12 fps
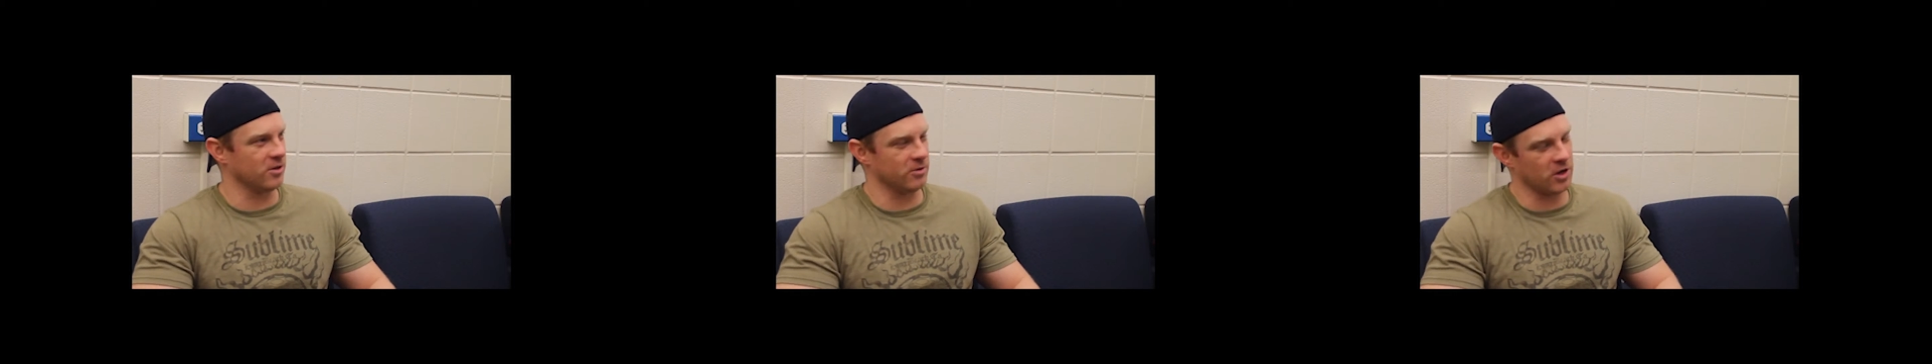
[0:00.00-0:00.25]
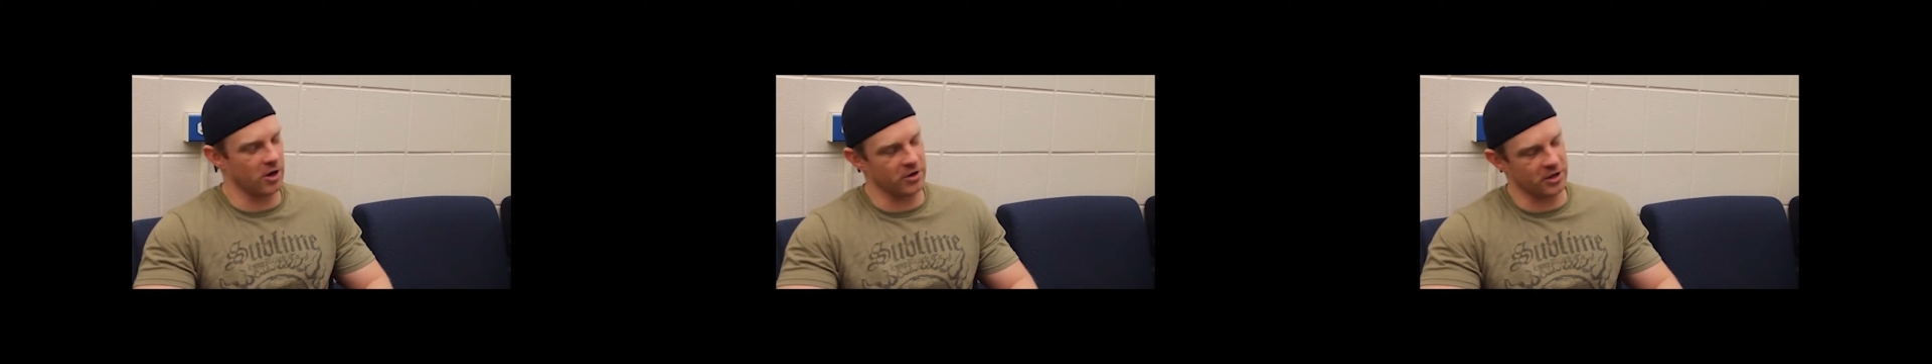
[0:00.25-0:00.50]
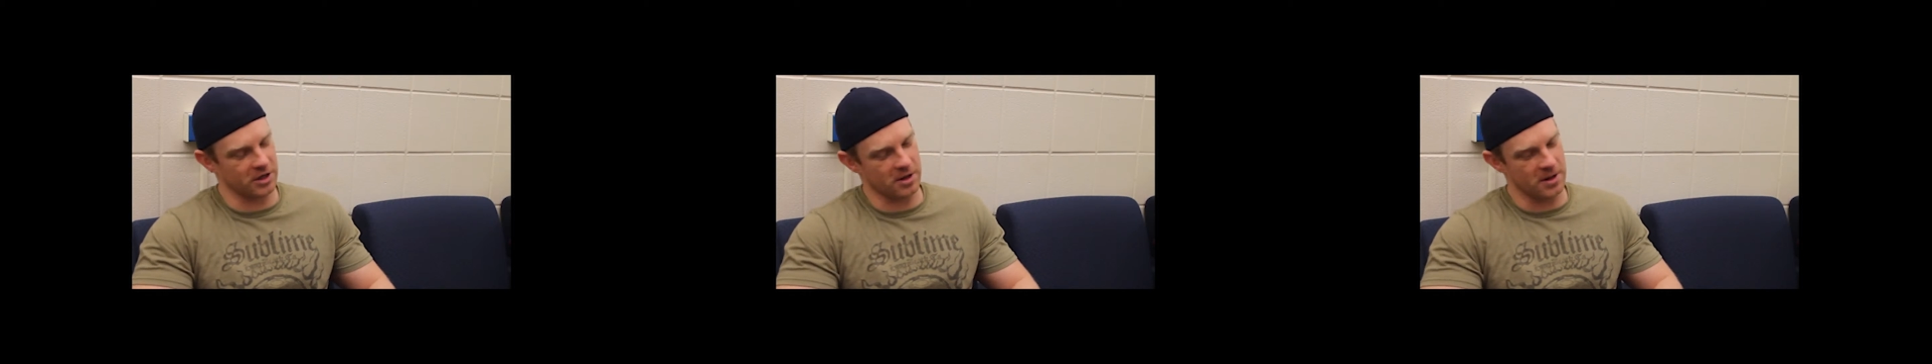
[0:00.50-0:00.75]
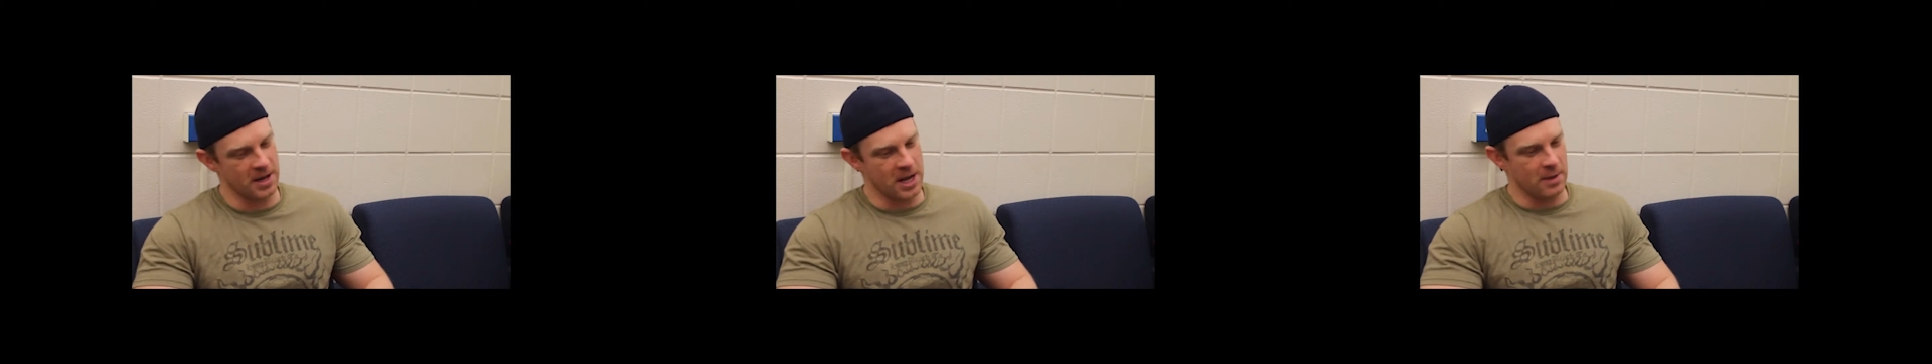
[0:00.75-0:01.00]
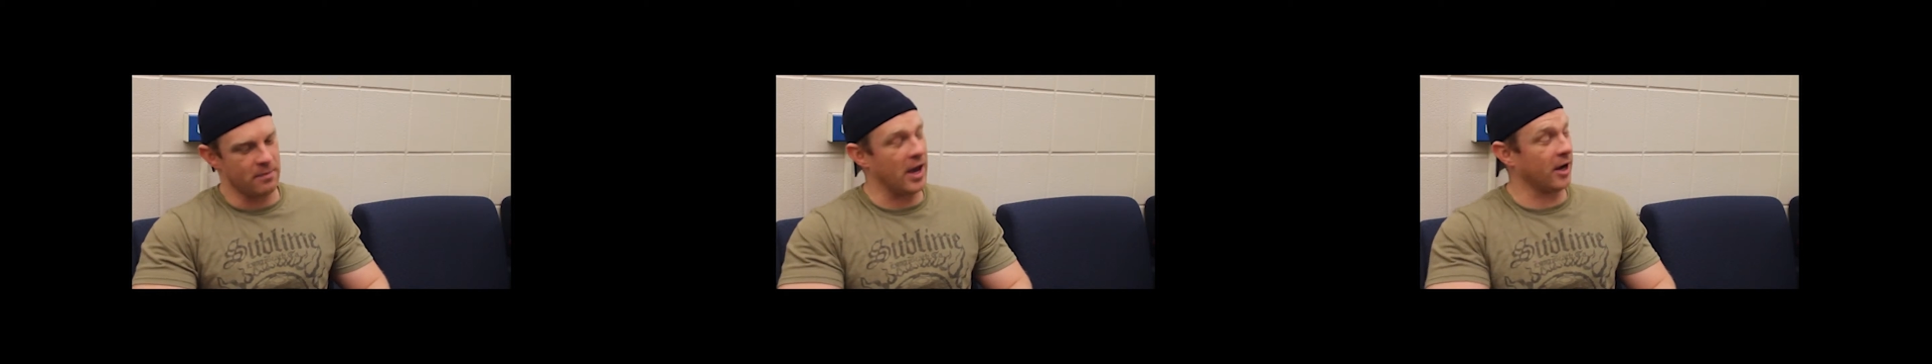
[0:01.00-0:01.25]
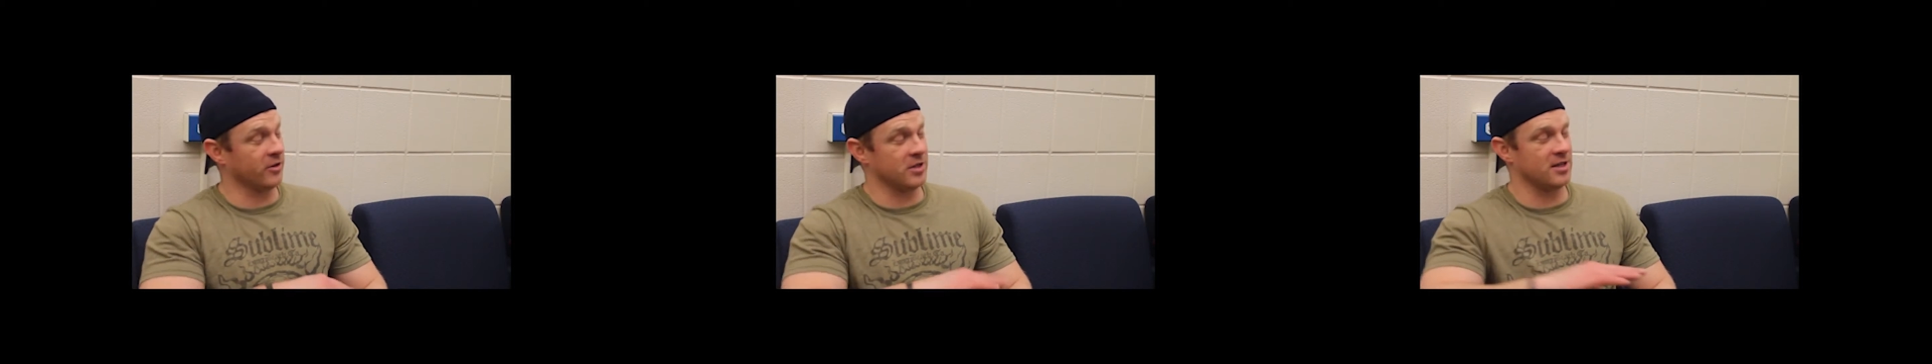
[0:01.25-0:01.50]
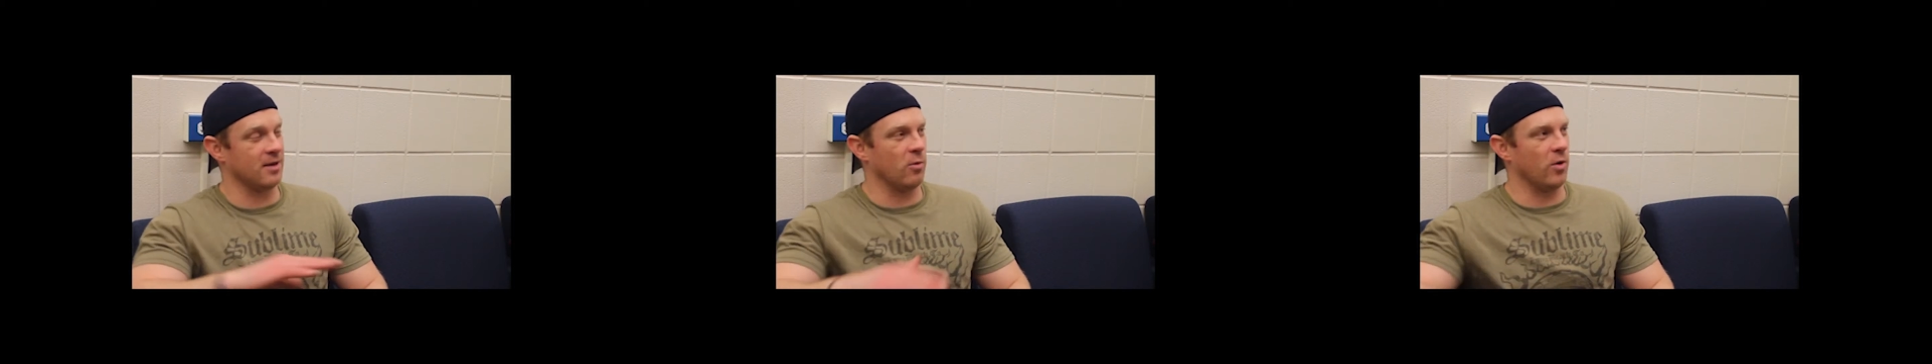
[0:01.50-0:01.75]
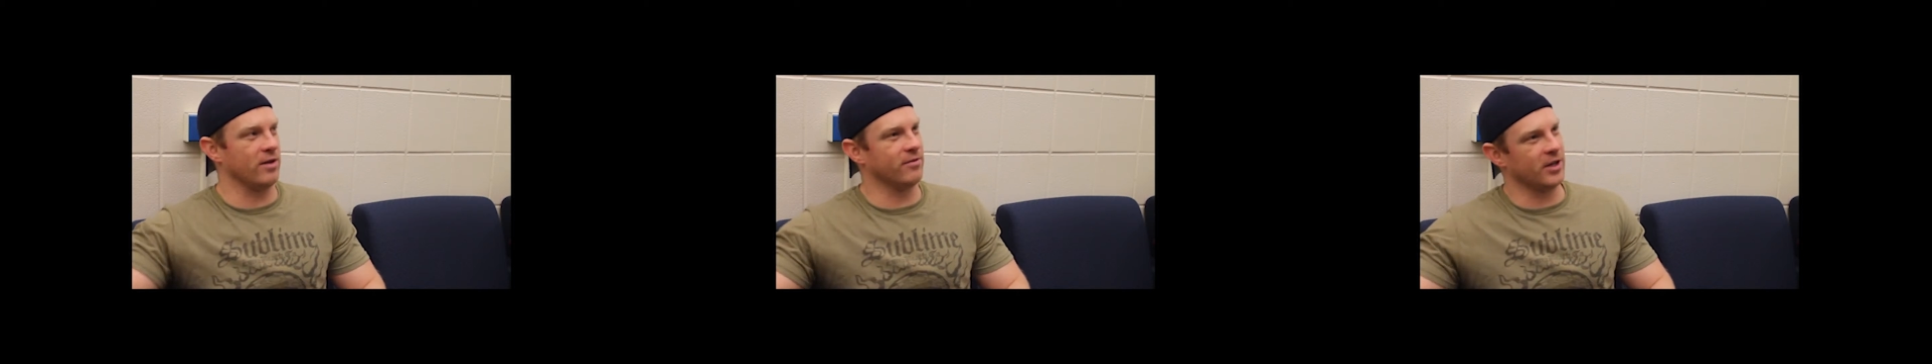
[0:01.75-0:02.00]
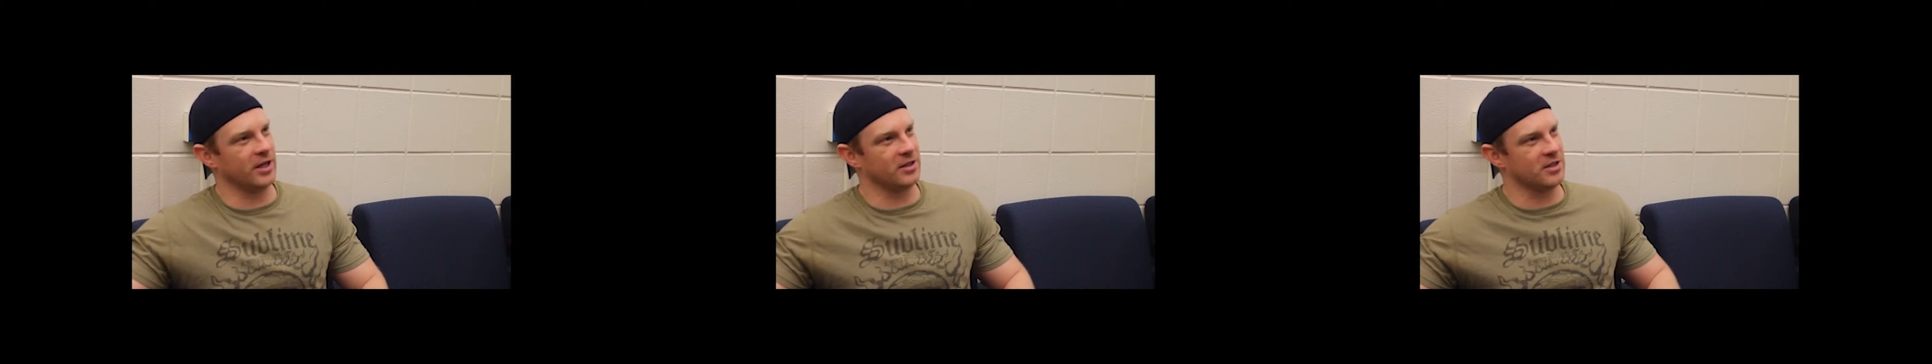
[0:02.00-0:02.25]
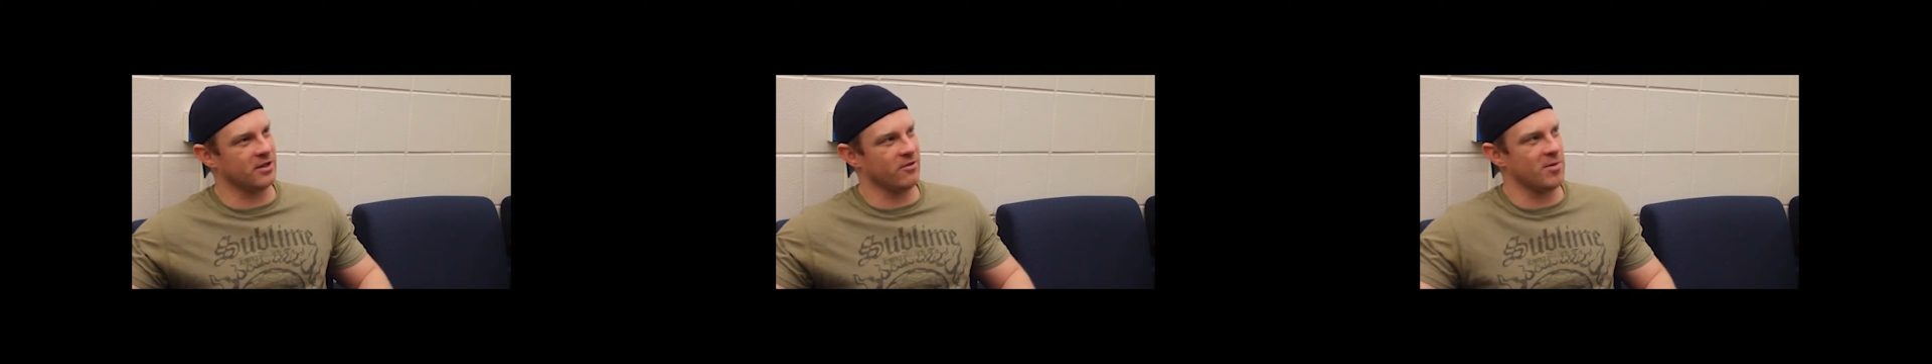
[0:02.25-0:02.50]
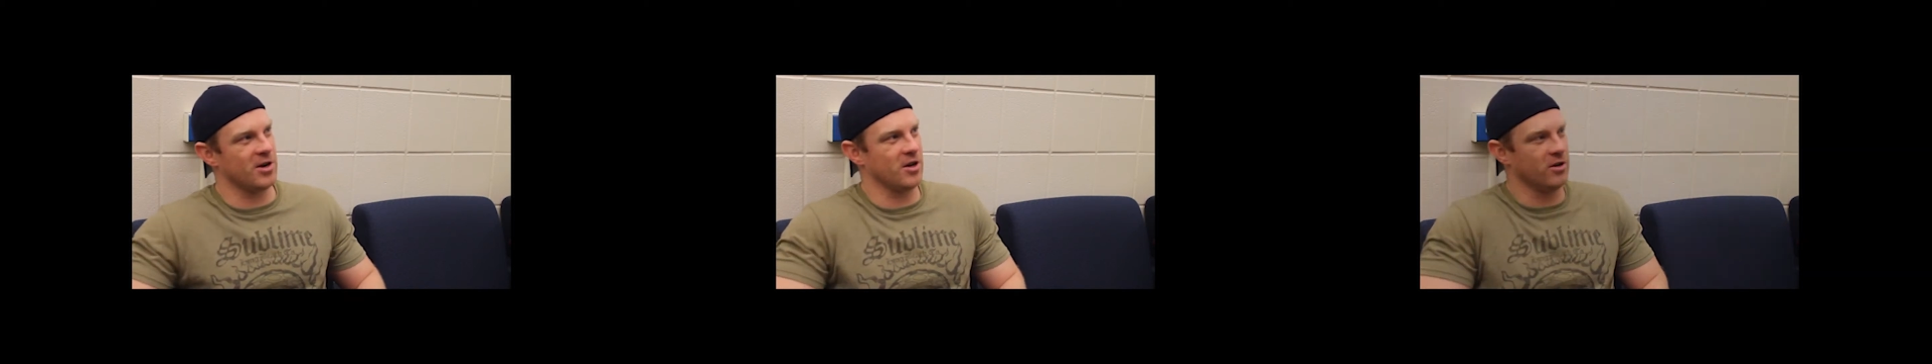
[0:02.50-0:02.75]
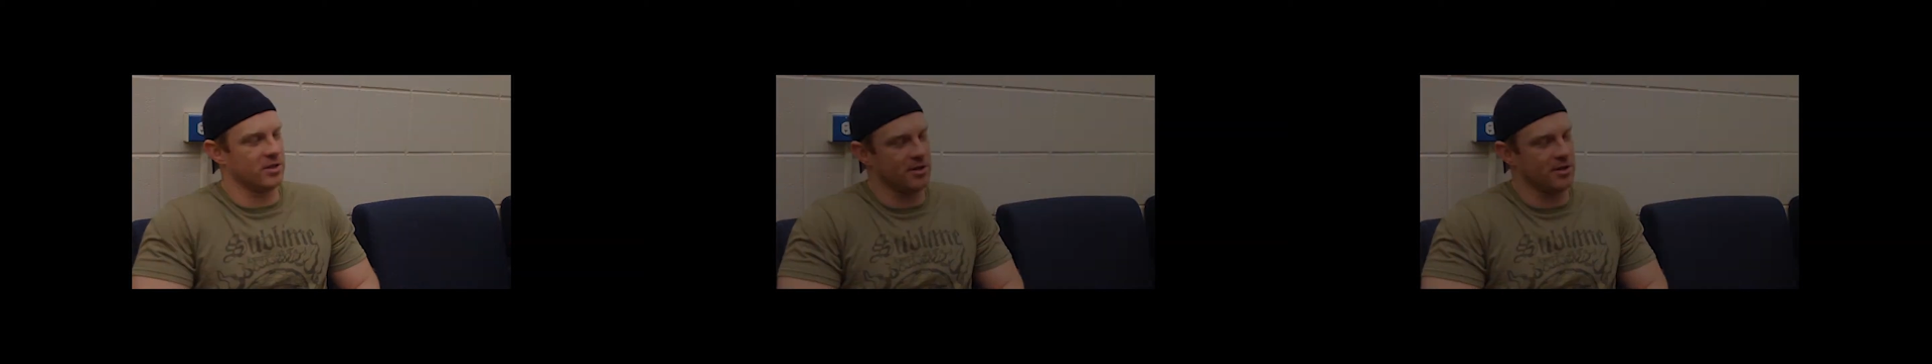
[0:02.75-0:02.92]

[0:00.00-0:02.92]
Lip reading: So it was hard to get back on the same wavelength as everybody else.